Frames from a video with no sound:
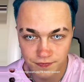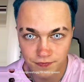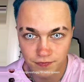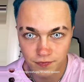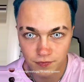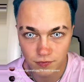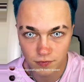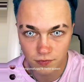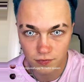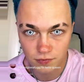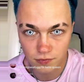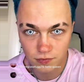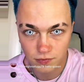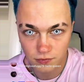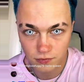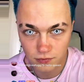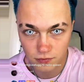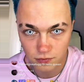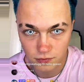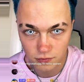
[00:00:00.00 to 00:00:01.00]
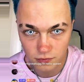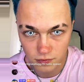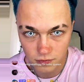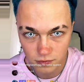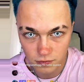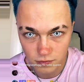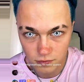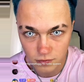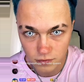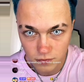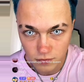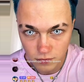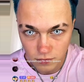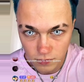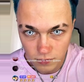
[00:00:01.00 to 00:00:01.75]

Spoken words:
(no one is talking)